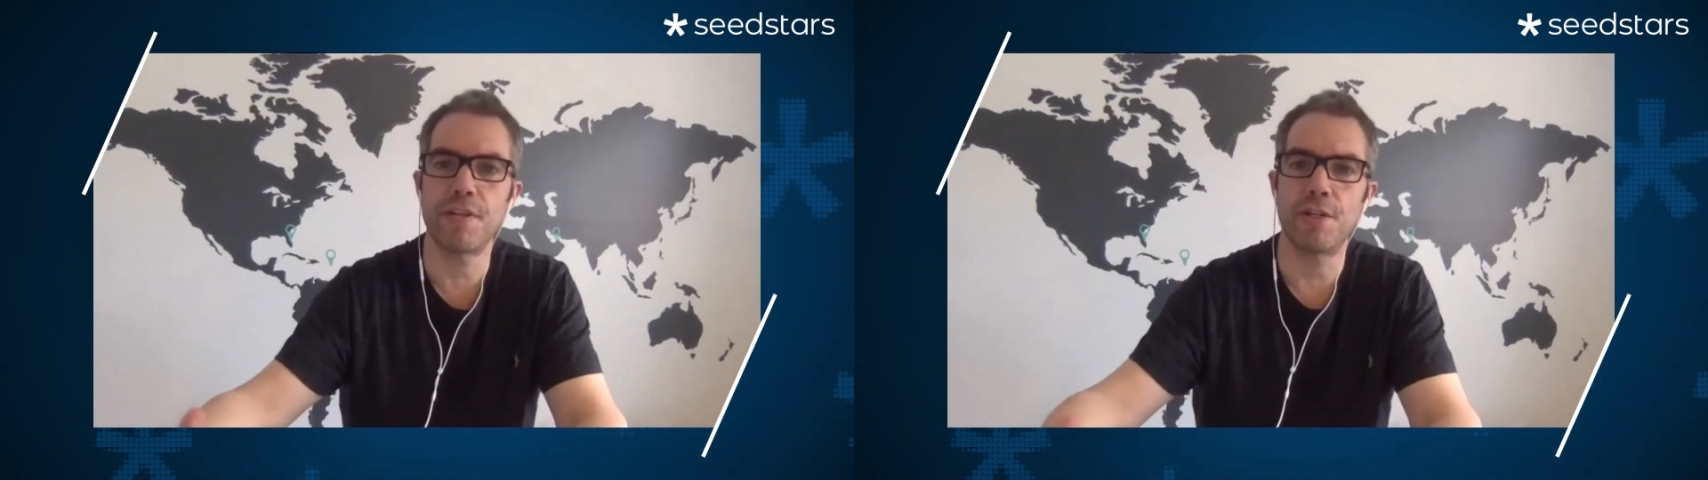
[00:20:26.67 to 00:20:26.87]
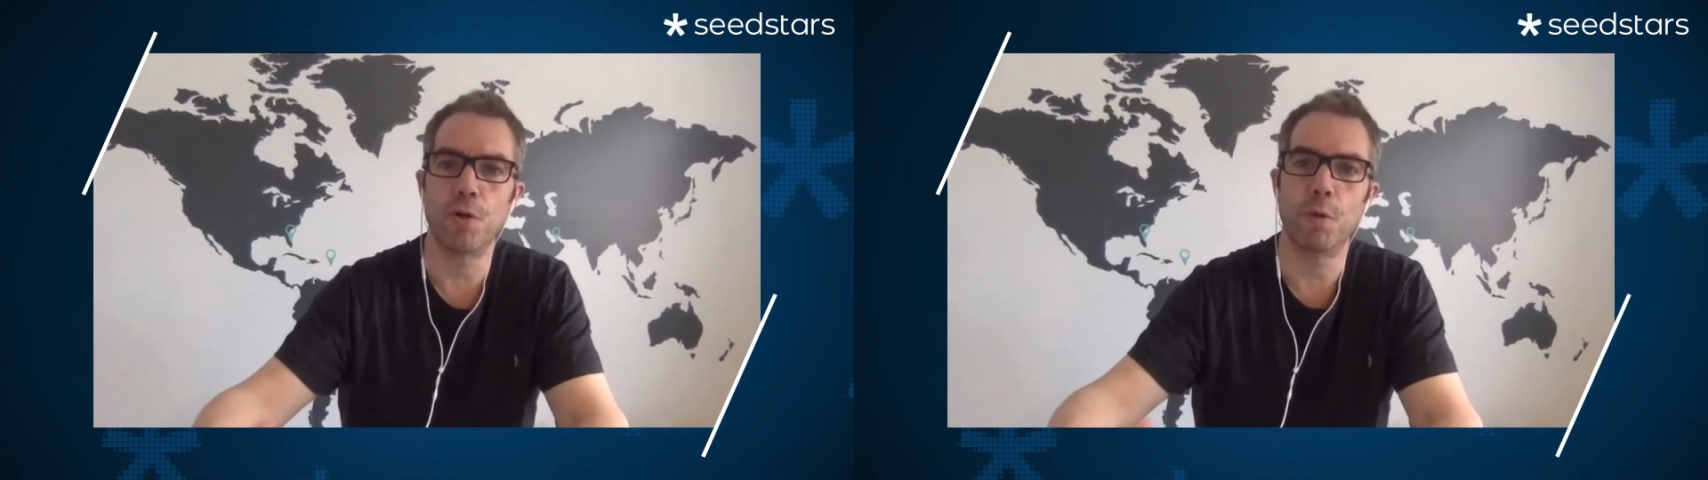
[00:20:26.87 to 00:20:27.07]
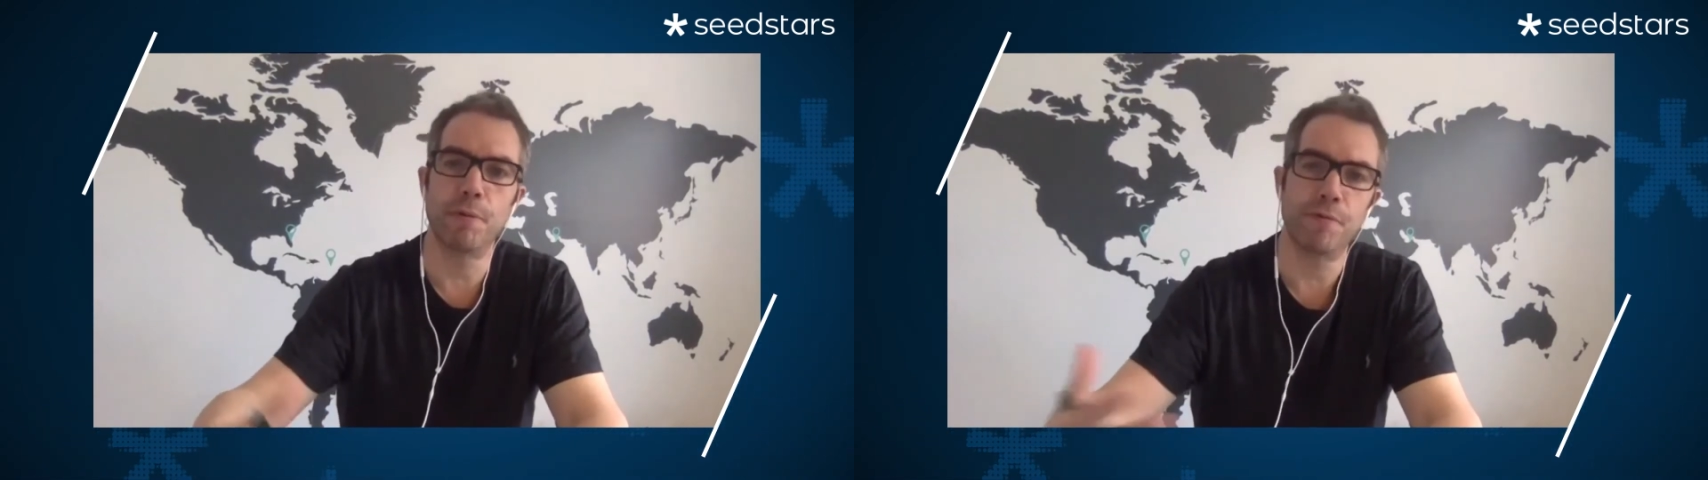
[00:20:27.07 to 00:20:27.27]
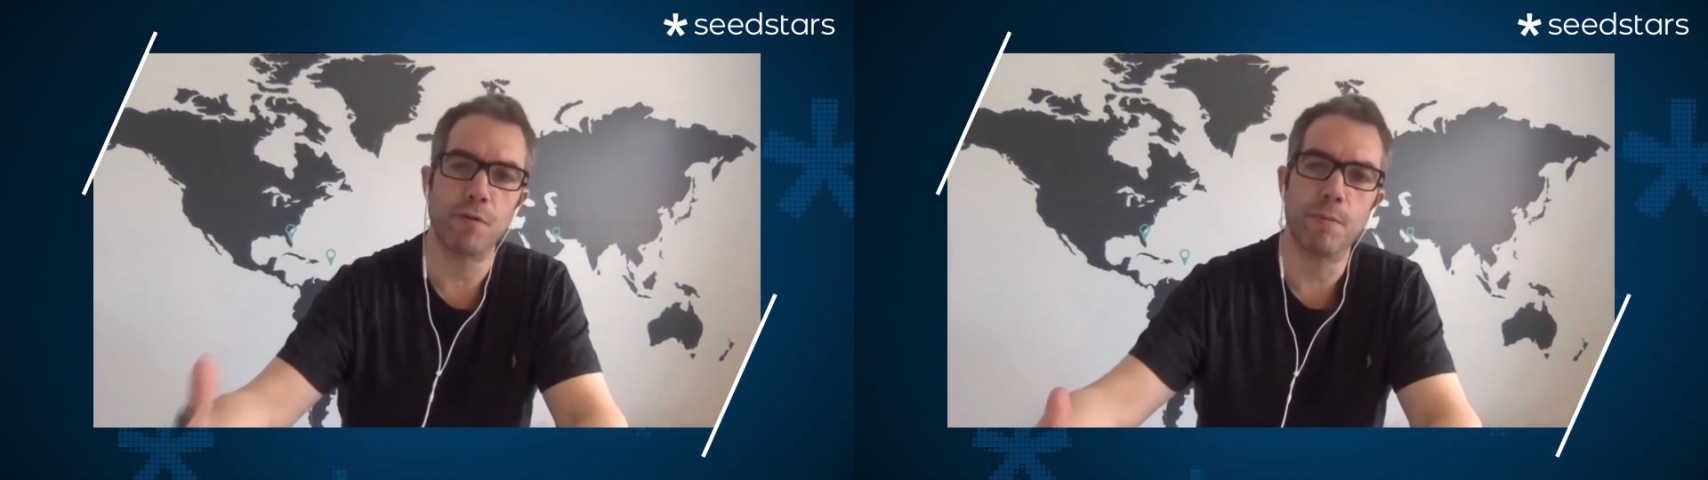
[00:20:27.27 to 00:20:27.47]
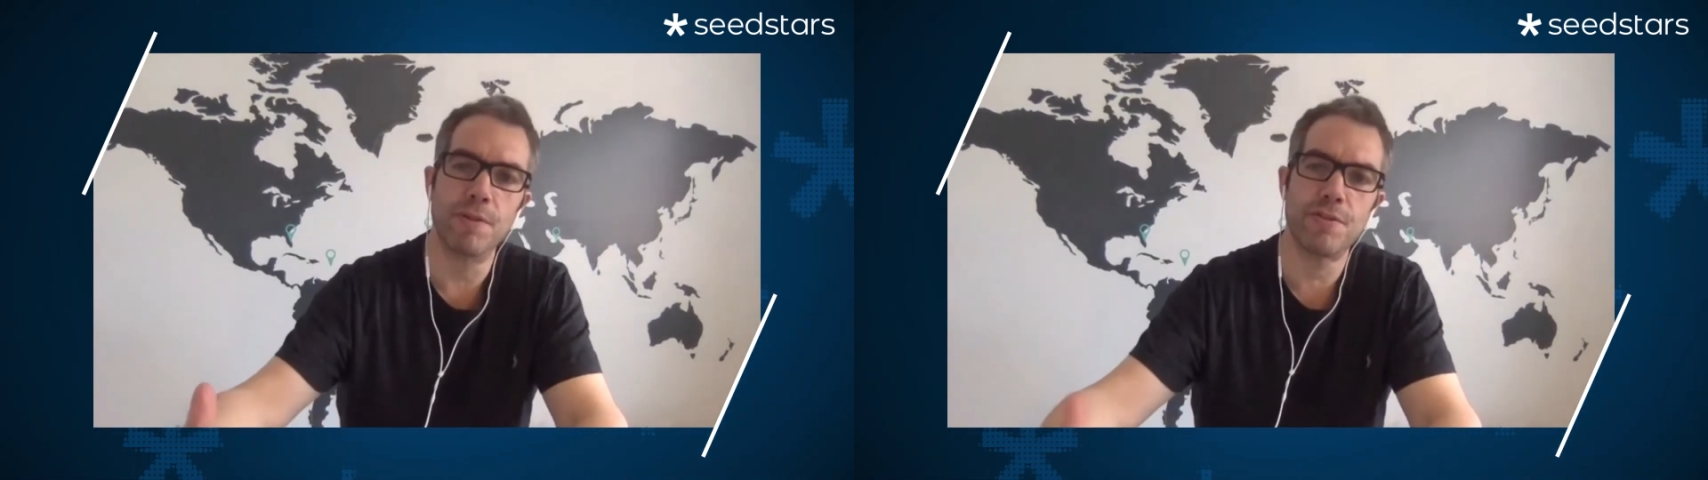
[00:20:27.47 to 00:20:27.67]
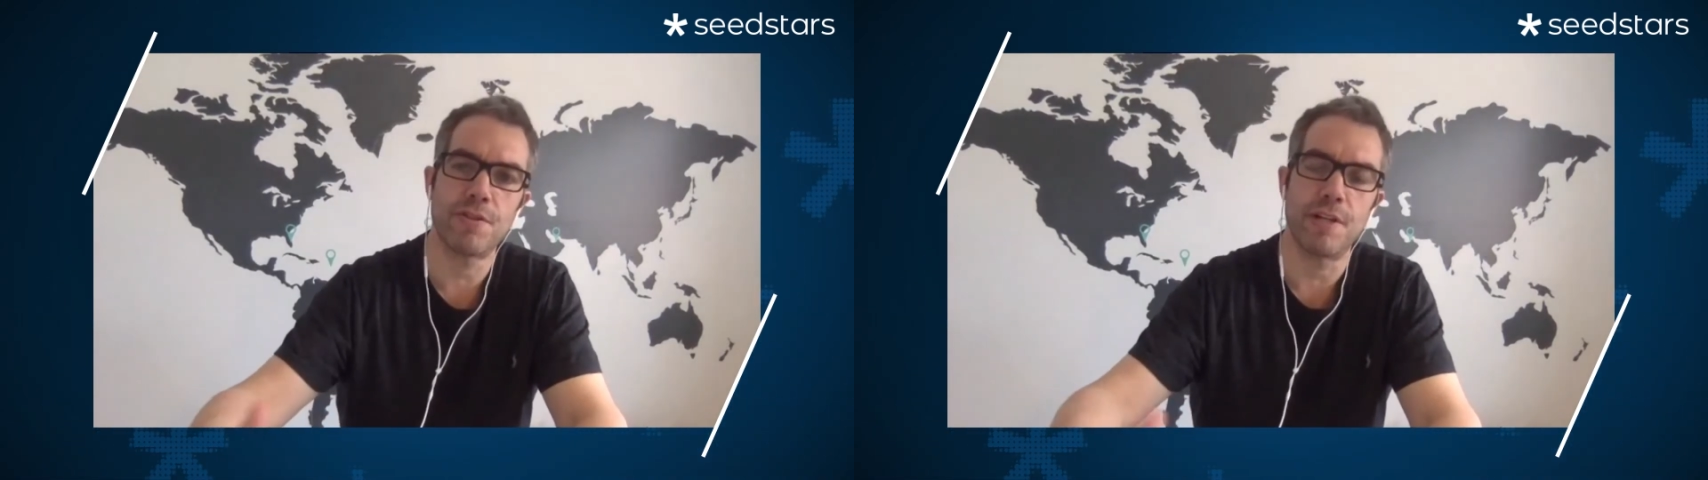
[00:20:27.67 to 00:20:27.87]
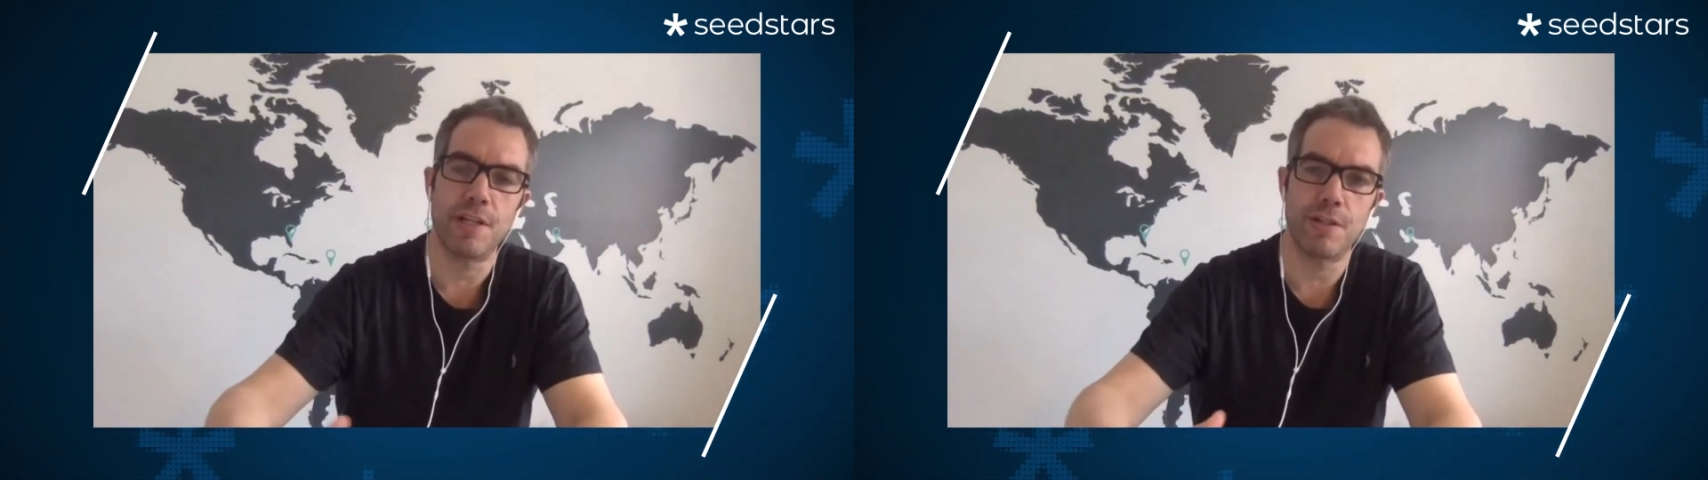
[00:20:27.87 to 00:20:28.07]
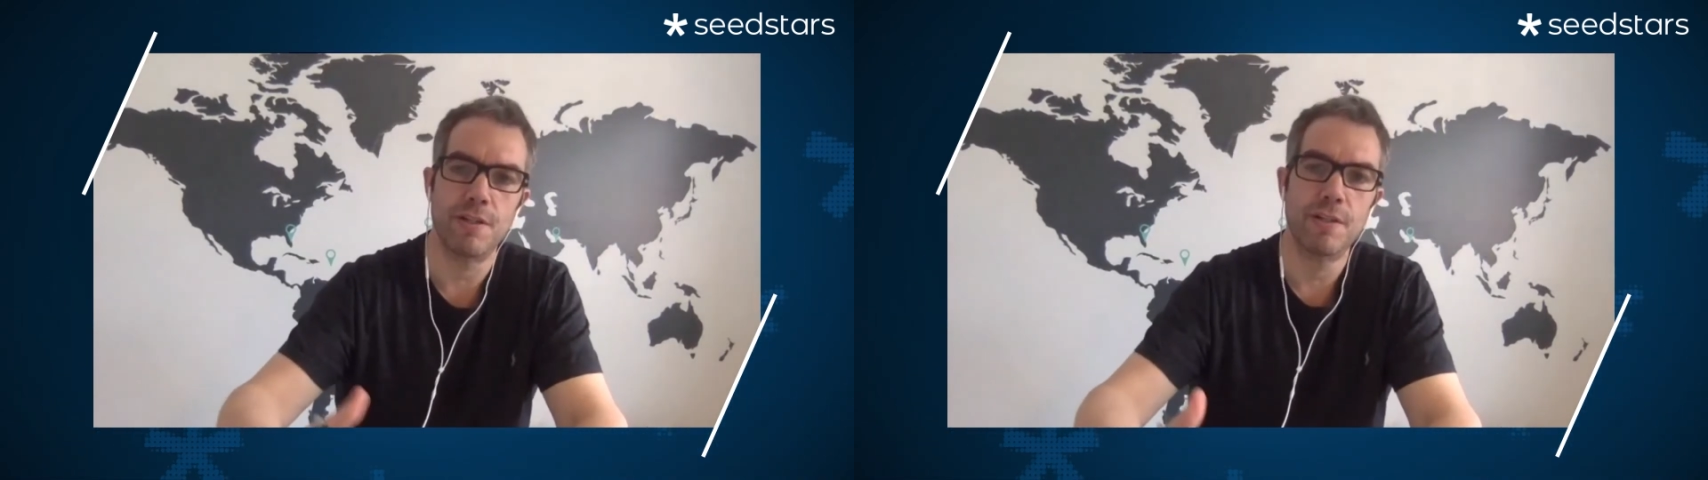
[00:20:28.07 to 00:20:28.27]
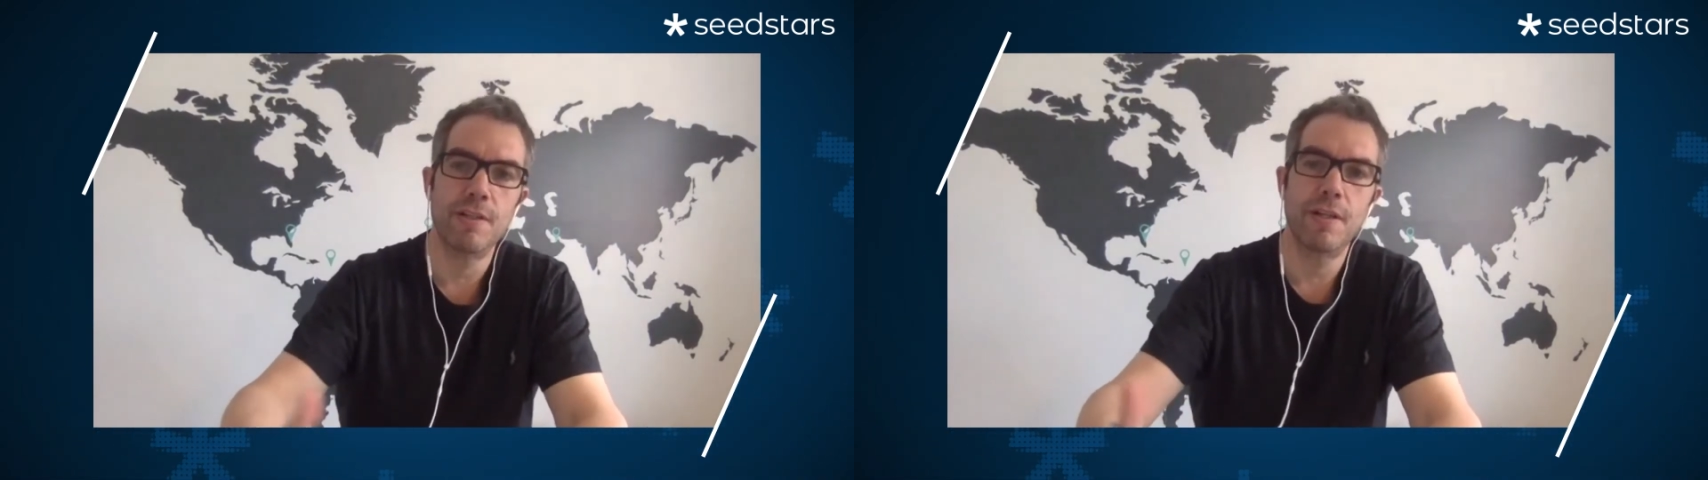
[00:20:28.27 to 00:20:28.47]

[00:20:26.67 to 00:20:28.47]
in your performance and in